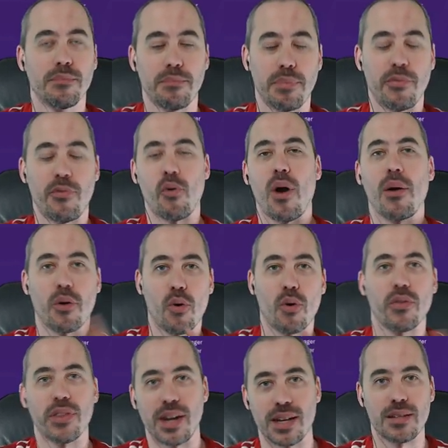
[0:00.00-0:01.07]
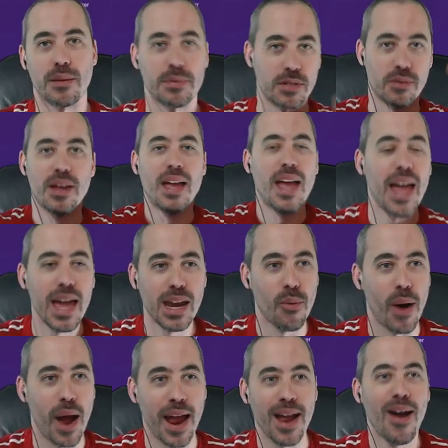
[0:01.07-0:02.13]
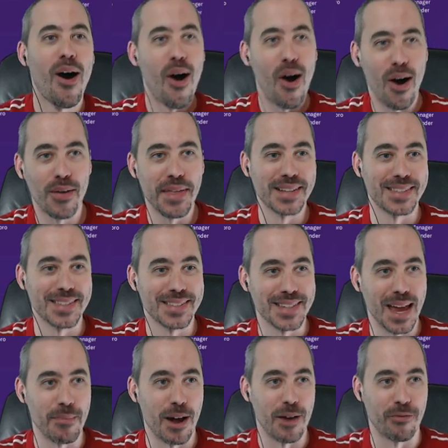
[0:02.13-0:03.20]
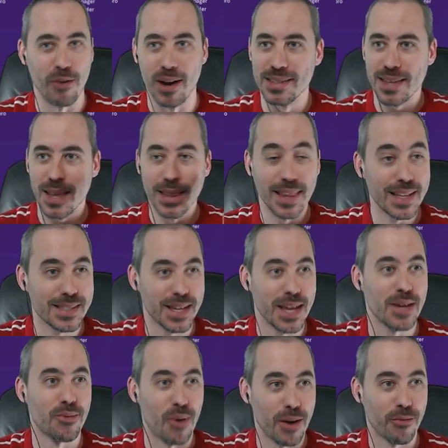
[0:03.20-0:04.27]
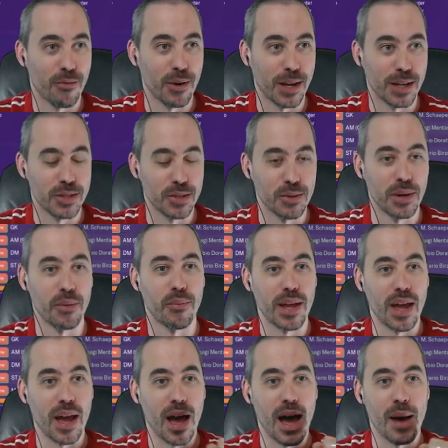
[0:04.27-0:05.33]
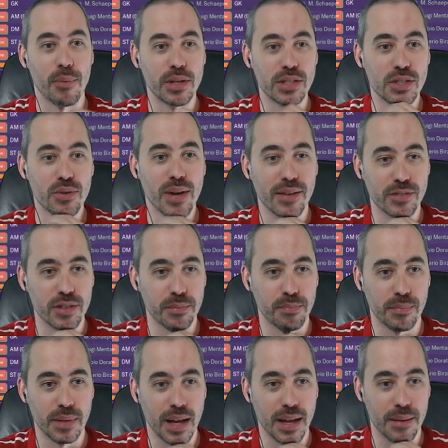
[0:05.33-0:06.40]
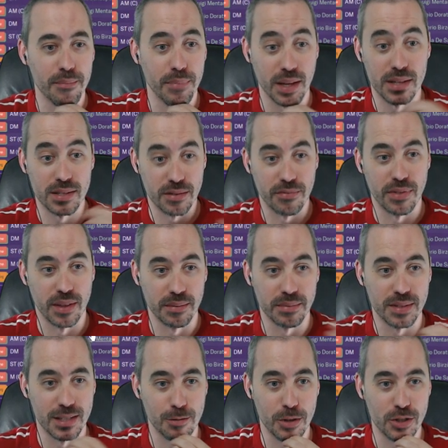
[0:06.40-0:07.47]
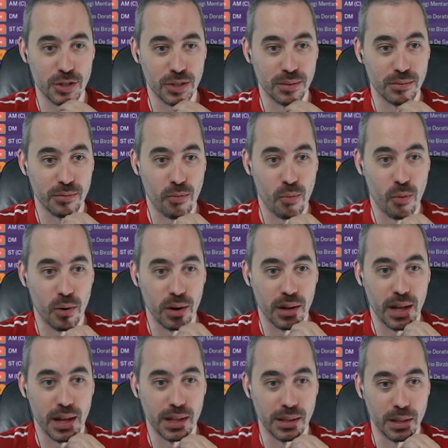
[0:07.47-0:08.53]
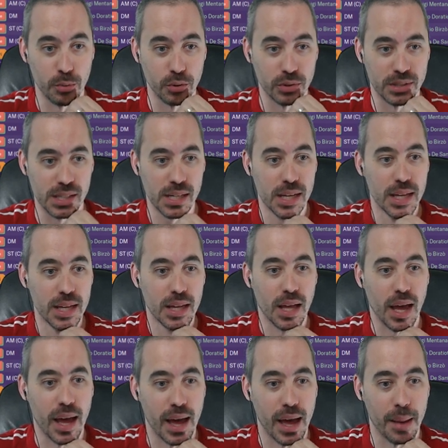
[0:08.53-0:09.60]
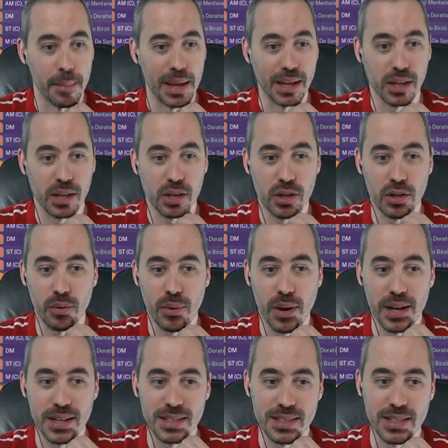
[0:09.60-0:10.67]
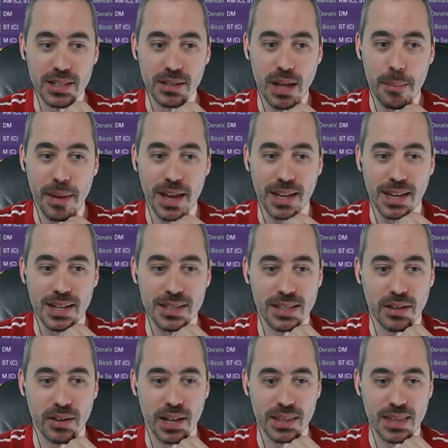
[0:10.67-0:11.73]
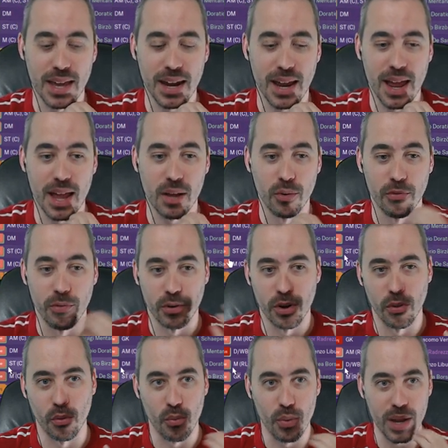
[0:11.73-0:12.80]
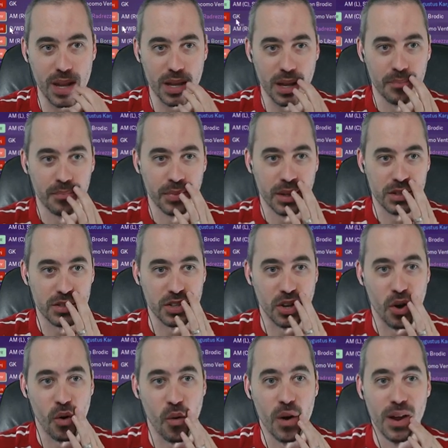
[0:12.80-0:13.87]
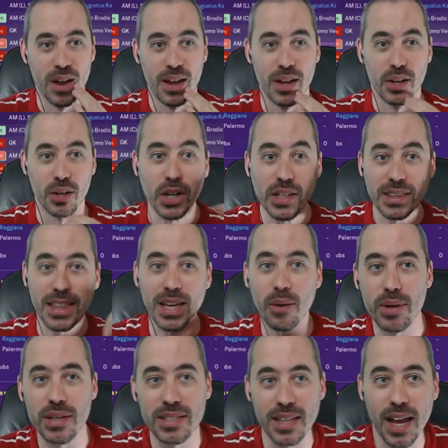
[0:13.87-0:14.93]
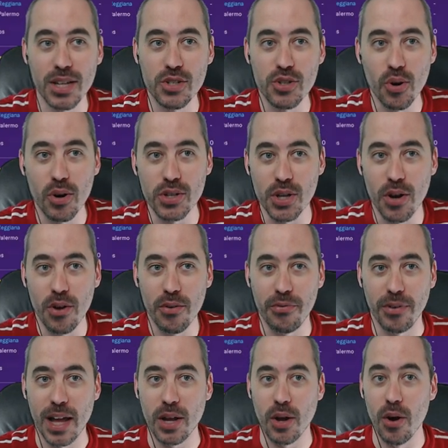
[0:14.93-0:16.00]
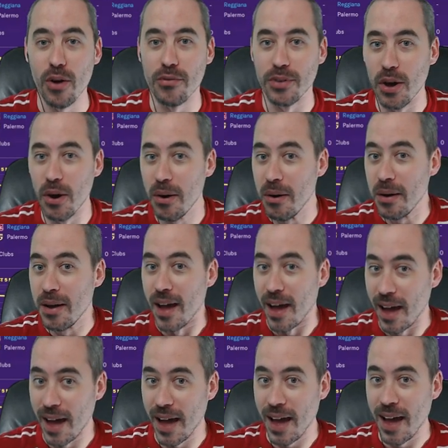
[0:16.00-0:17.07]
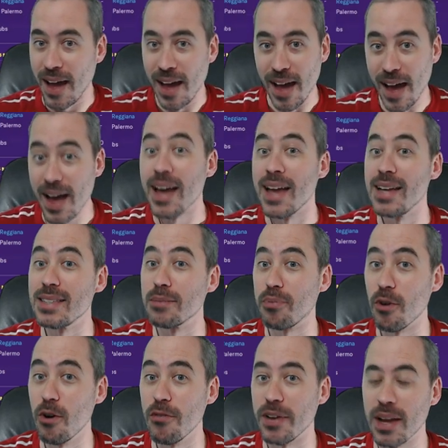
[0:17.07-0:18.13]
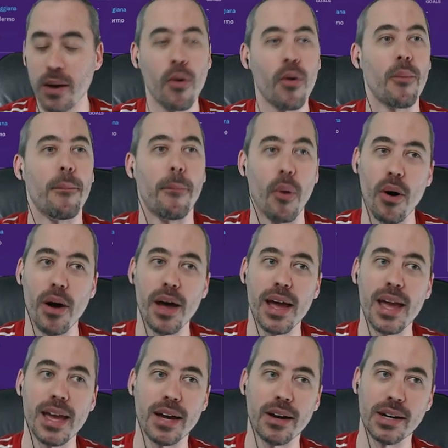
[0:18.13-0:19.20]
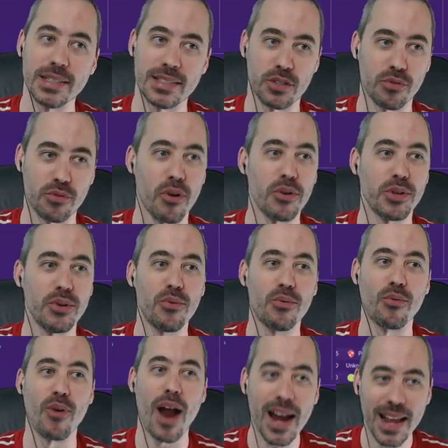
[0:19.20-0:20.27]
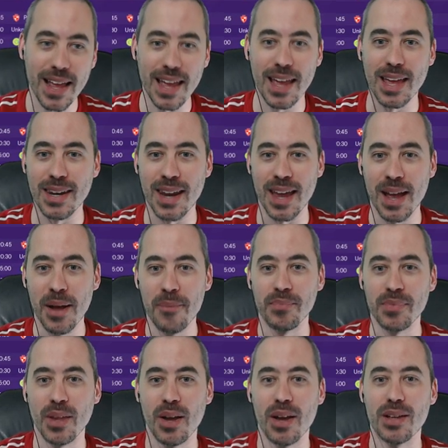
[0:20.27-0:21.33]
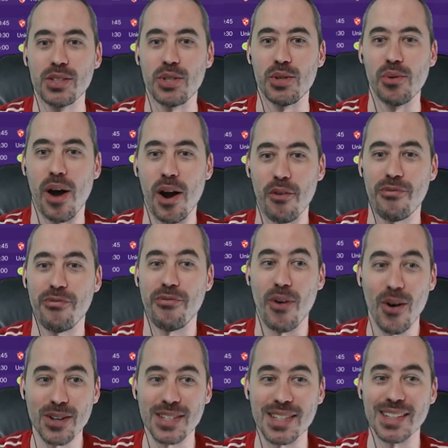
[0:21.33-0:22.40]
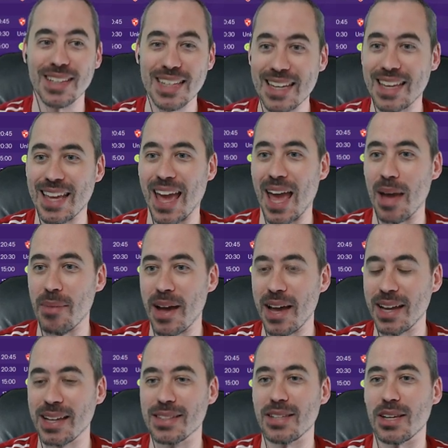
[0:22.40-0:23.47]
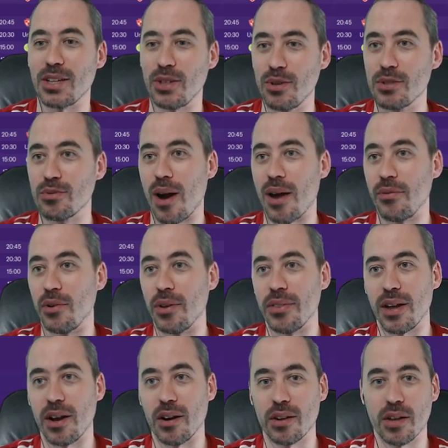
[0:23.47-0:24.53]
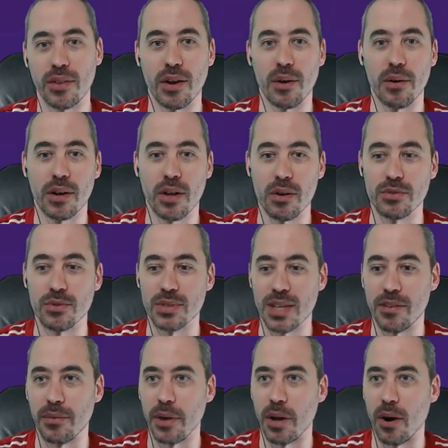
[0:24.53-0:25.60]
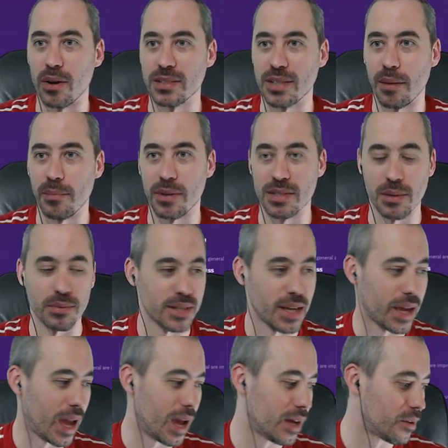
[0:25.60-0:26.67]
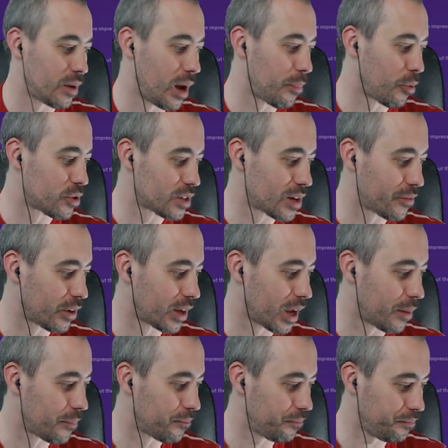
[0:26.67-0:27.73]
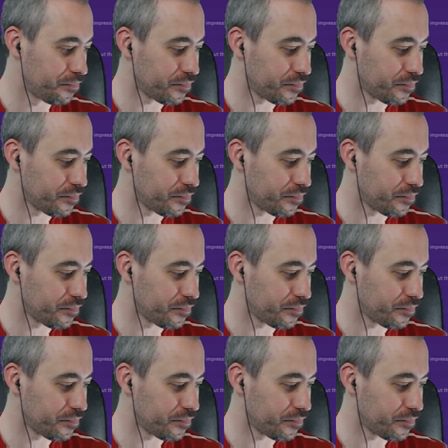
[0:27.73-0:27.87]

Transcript: before I record the next episode. Anyway, all that to say, my friends, let's get right freaking to it. We um we do have to um because of the suspension for uh Libutti, um and Kirwan is still not back yet. He's still got that ankle for another week. So good thing we signed Giorgio Flacovio, huh? Huh? He's improving. Boy, let's throw you right in to our first league game against a huge rival. Their their coach was giving me a hard time because I was like, hey, I, I approach every game,